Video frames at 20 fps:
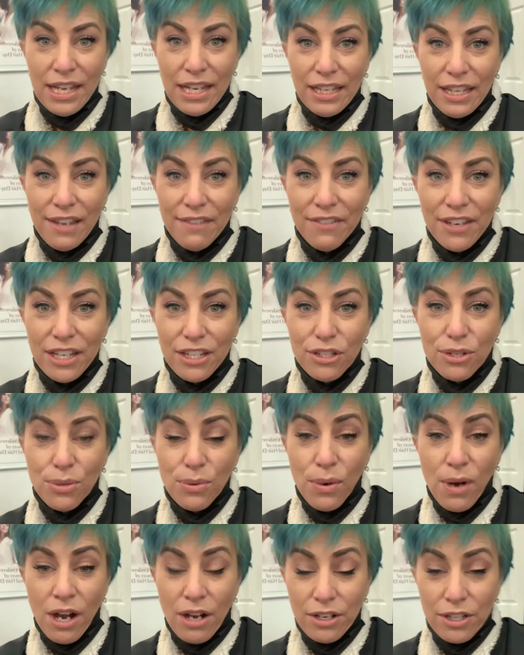giving to
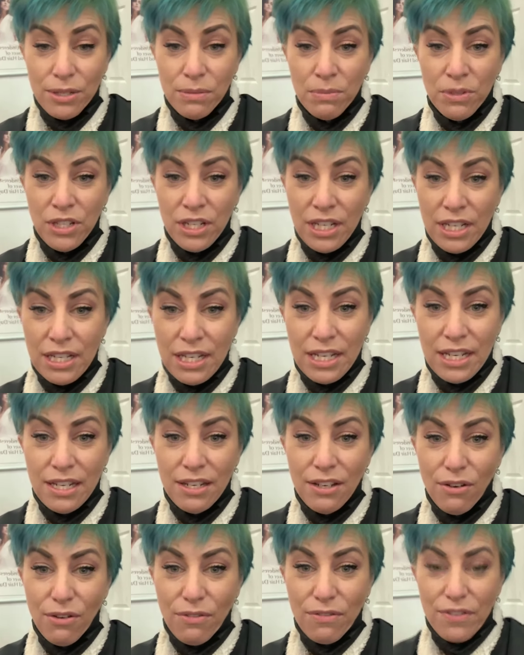our community
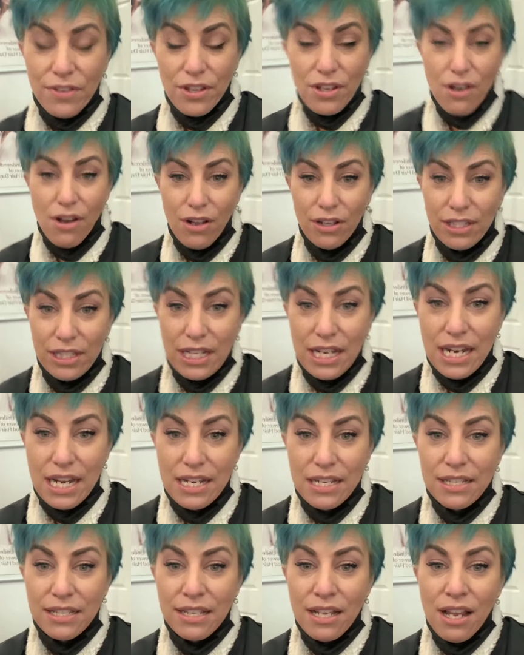over the
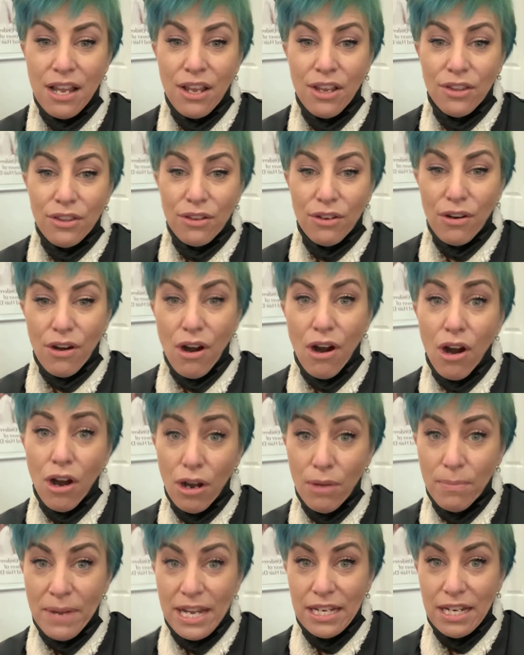holidays, there are
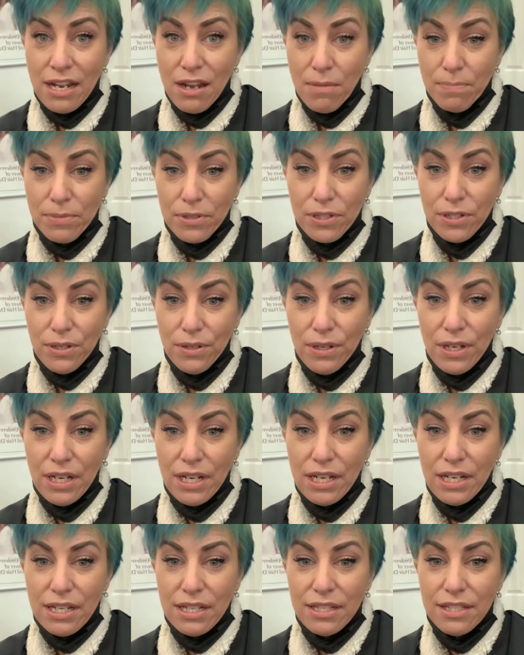many
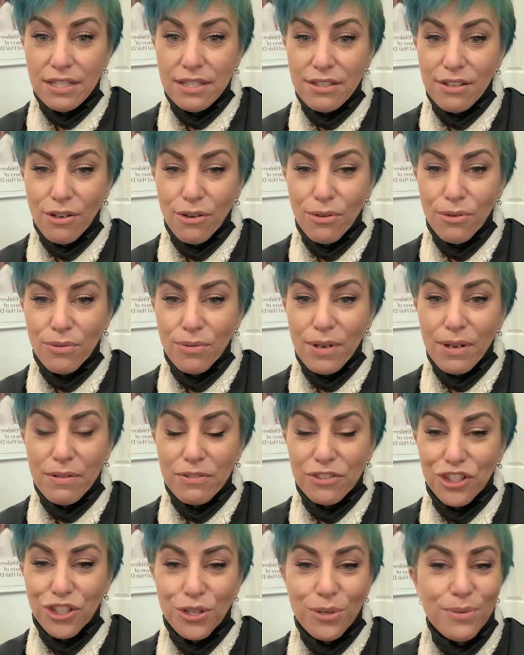opportunities. So
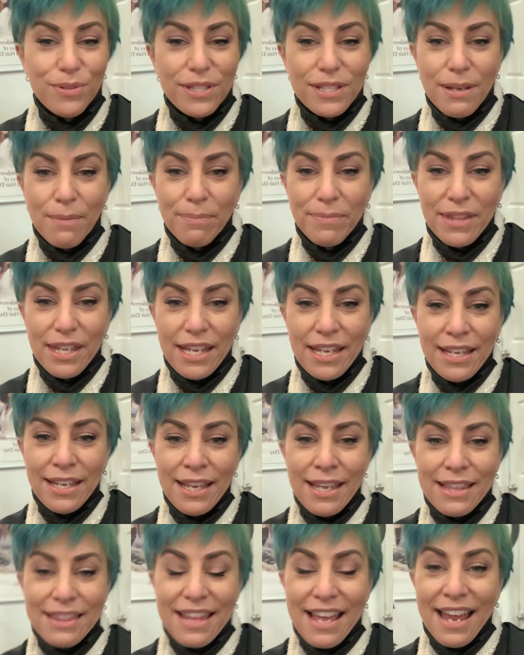choose something
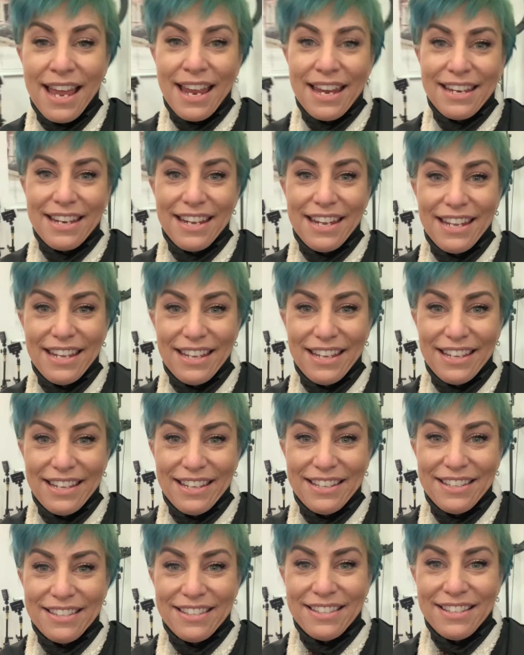that
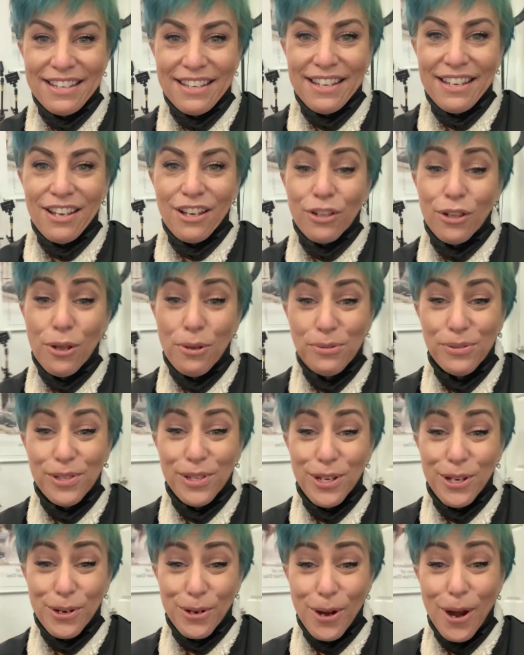is close
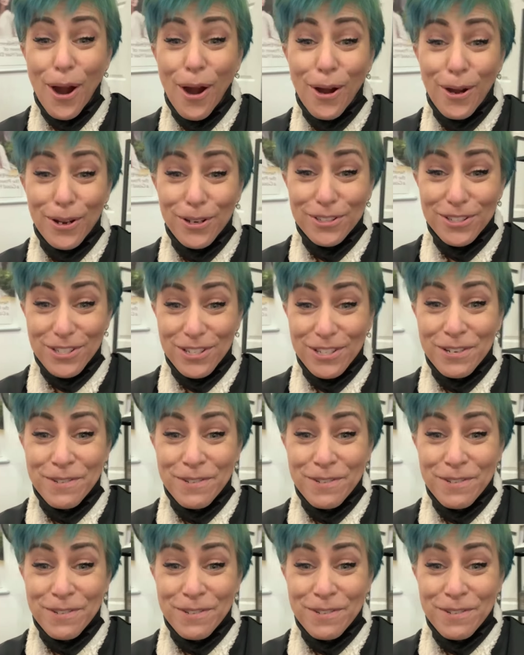to your heart.